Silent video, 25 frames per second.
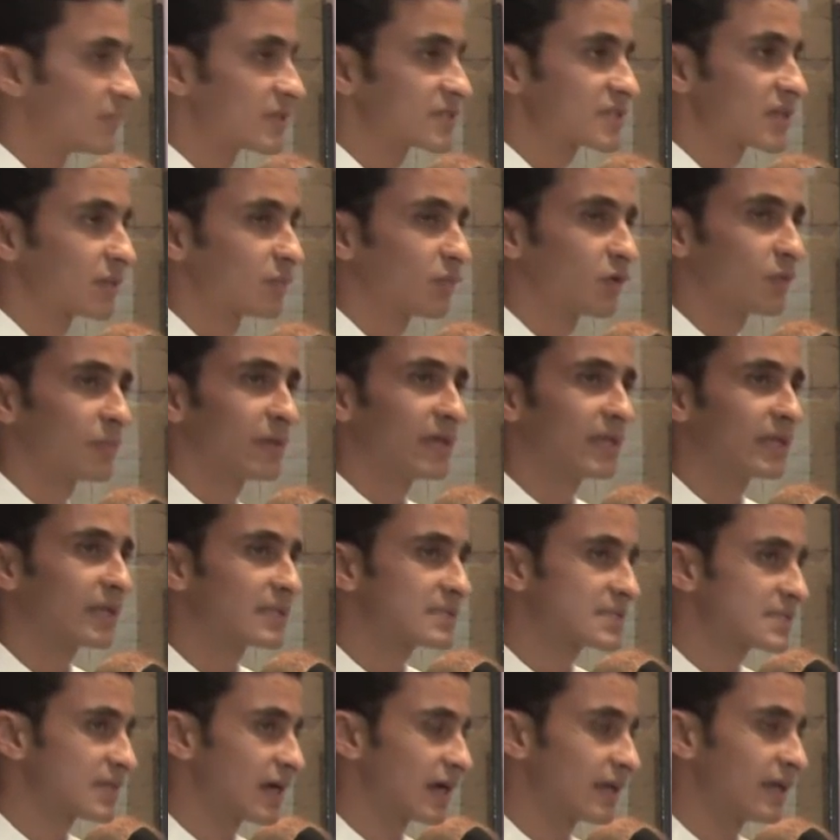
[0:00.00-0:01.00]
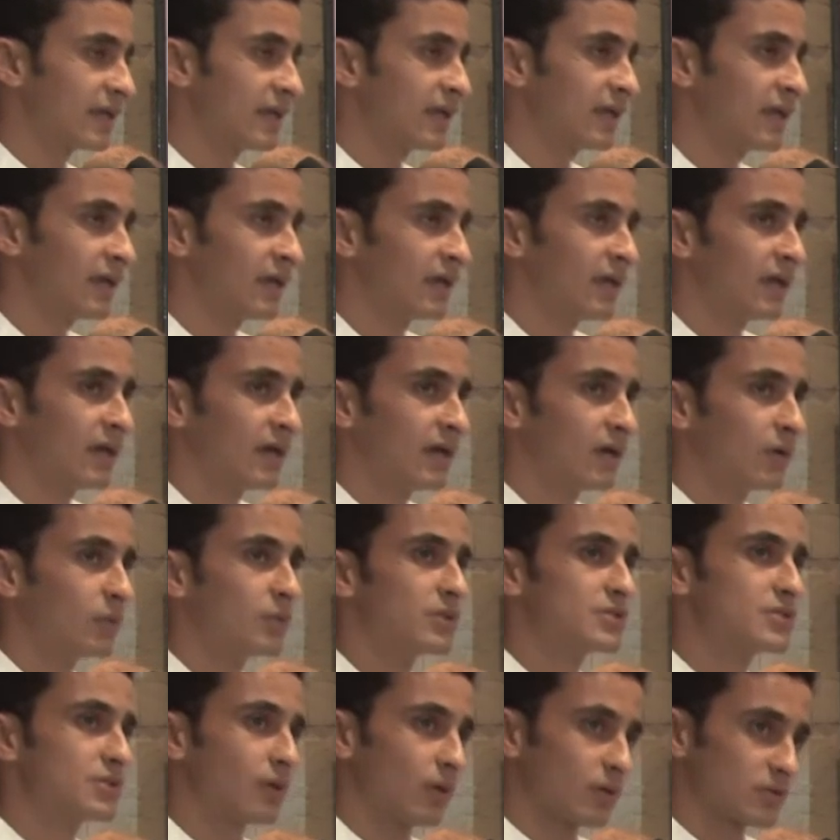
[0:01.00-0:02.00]
Mr. Mobeen Ansari,
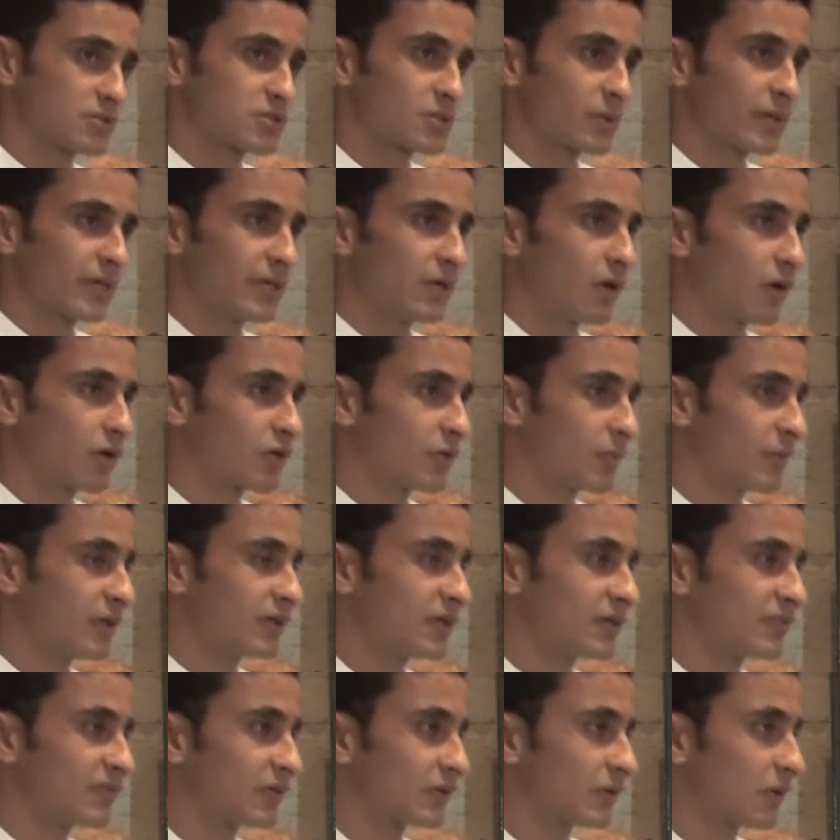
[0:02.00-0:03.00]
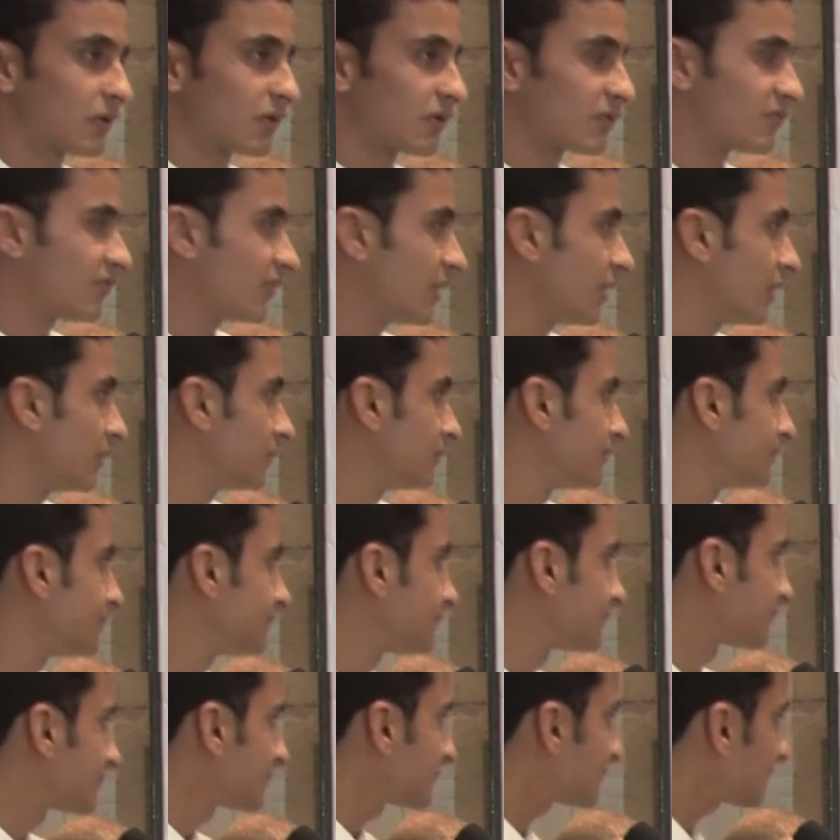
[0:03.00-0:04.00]
who is also a documentary photographer.
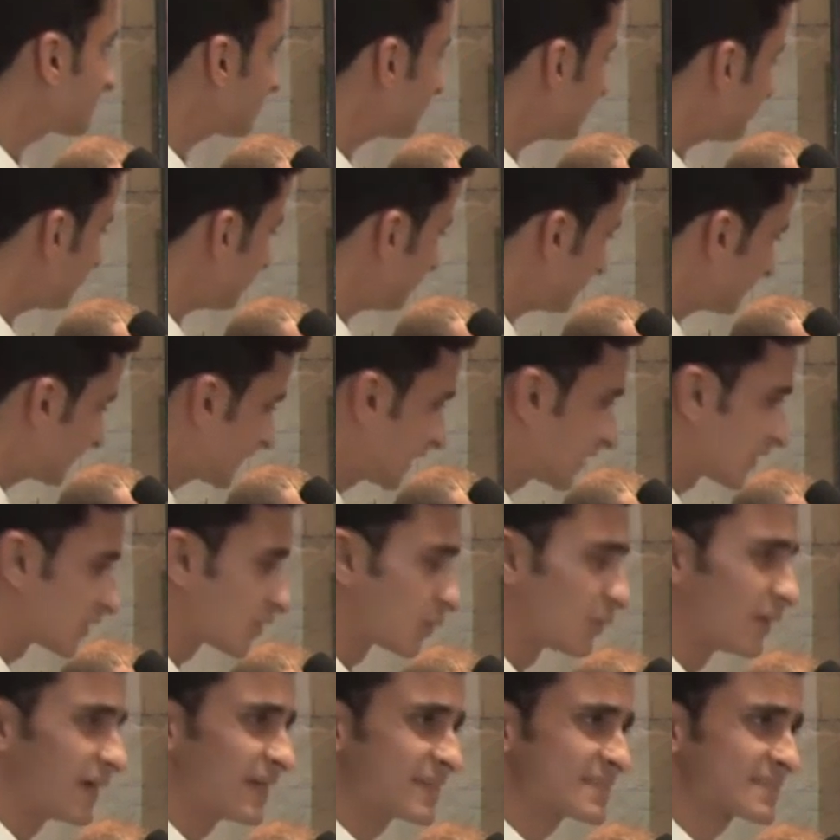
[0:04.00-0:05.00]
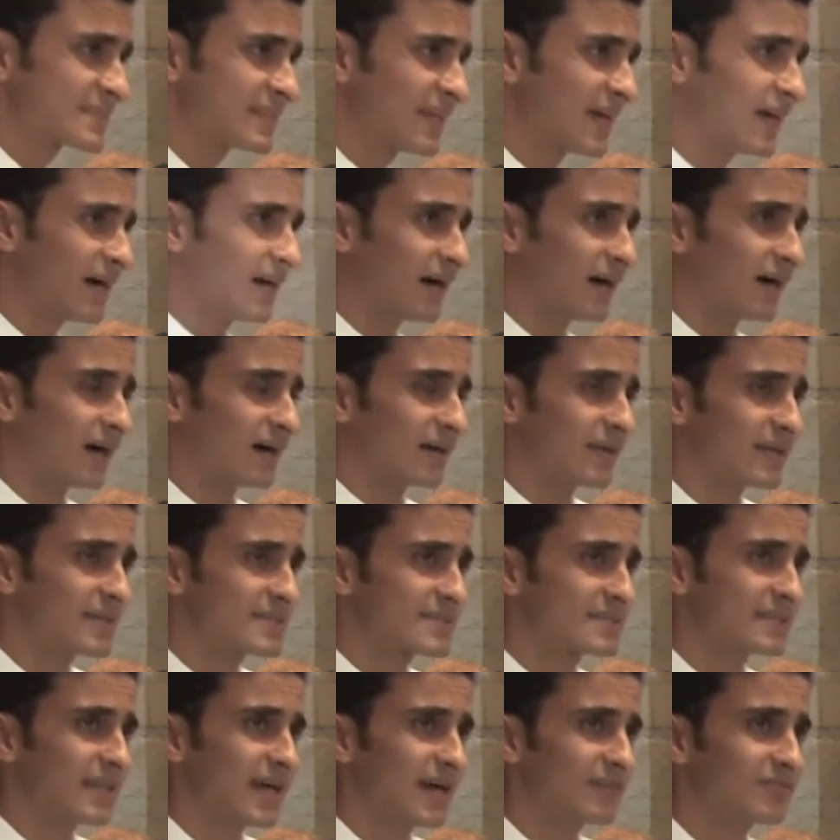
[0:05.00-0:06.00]
To
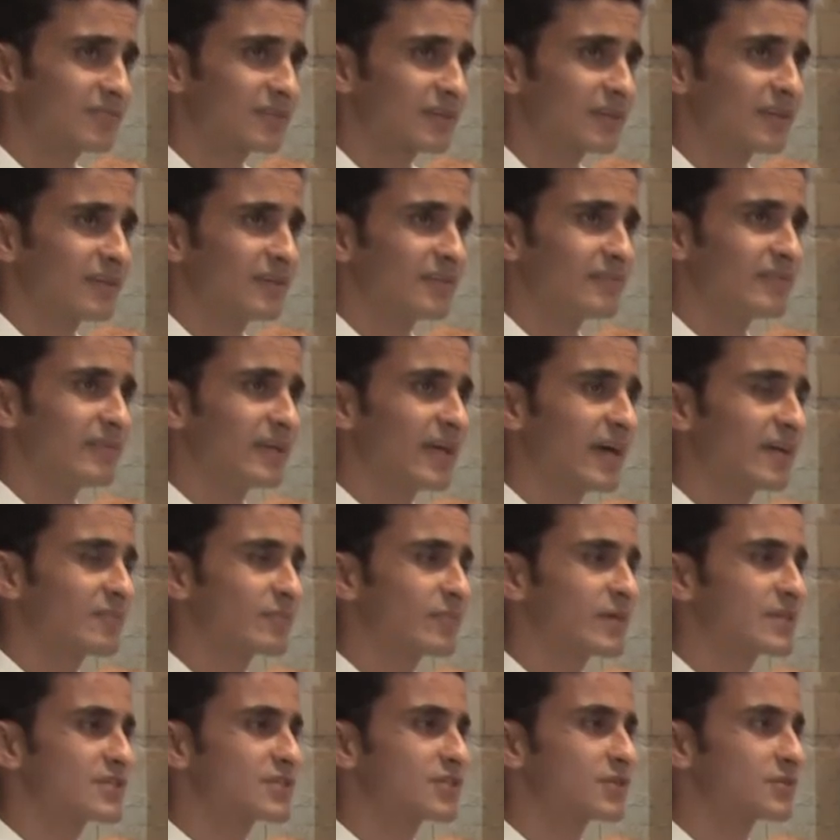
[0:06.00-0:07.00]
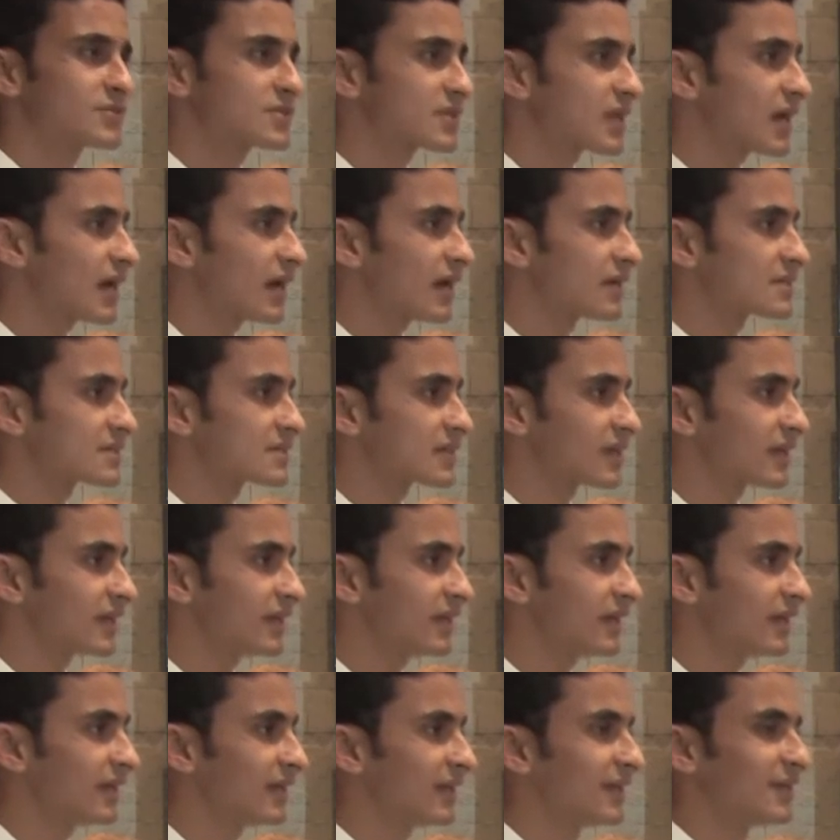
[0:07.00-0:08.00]
his left, we have Ms. Yusra
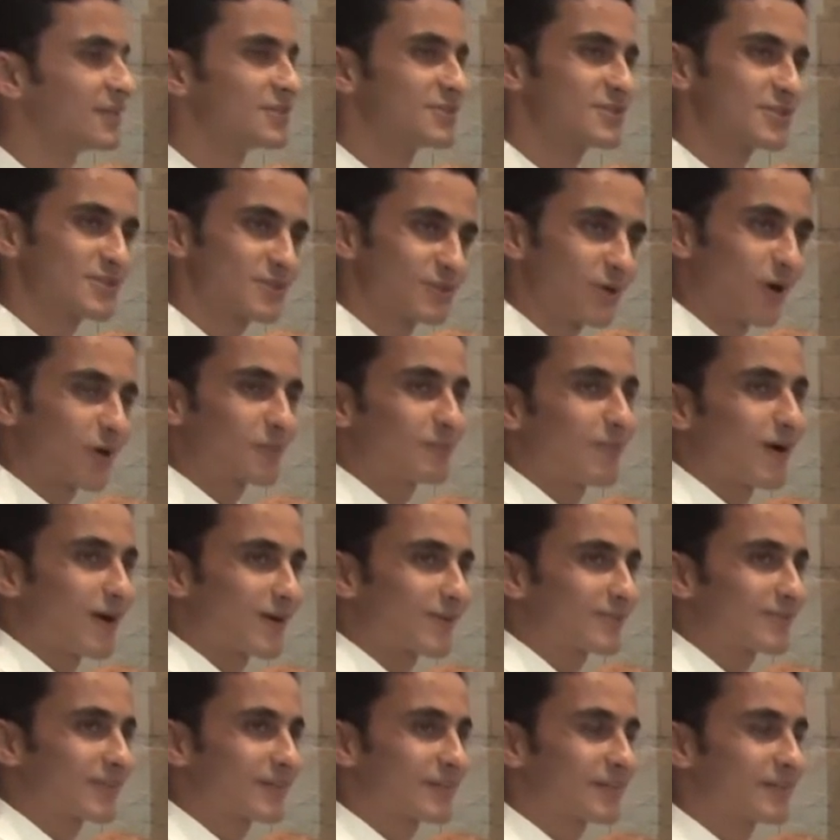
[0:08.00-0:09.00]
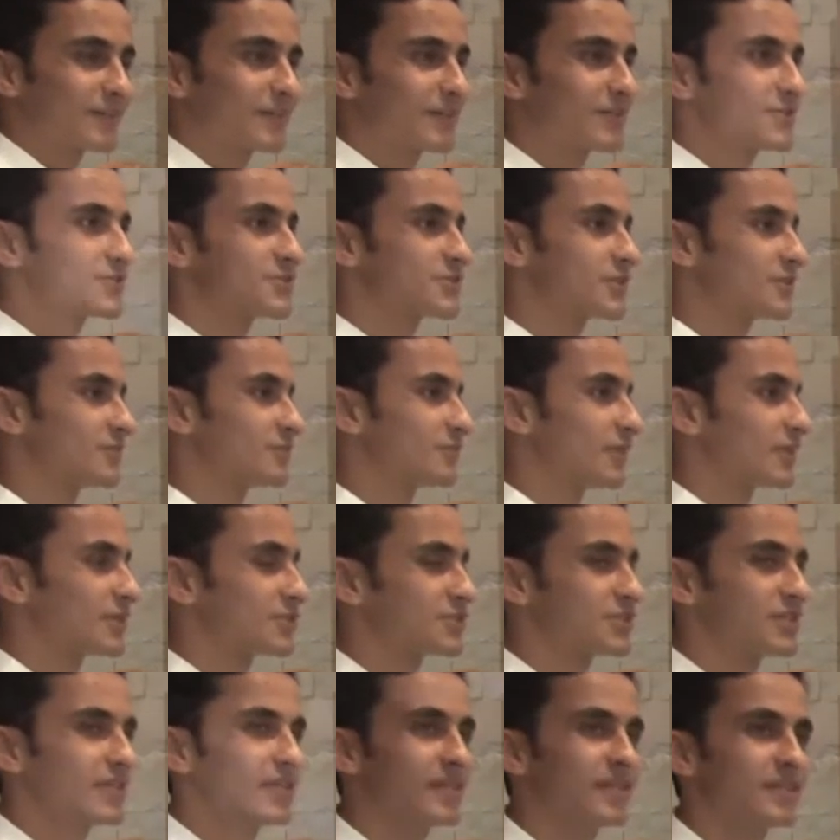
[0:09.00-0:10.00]
Askari. She's not part of the contingent, but
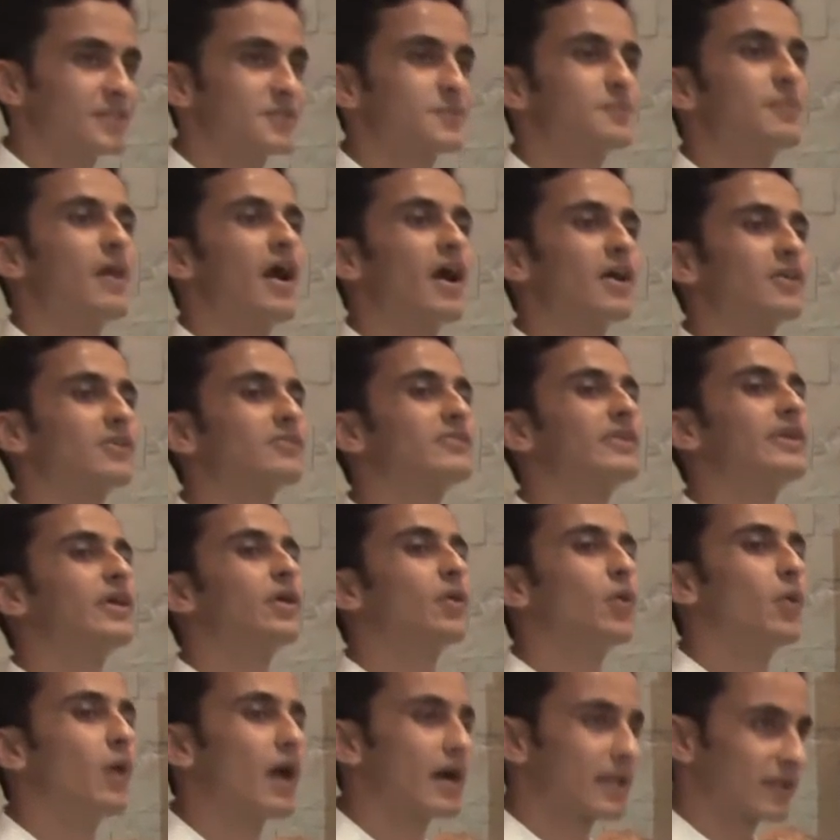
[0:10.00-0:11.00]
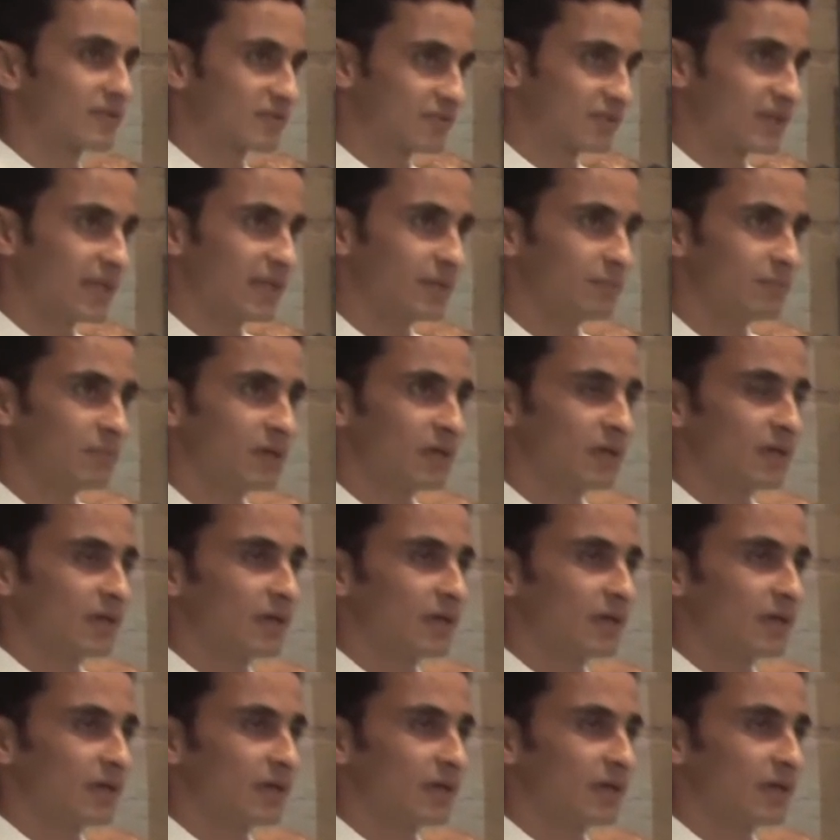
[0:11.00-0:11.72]
she is part of the ORF team.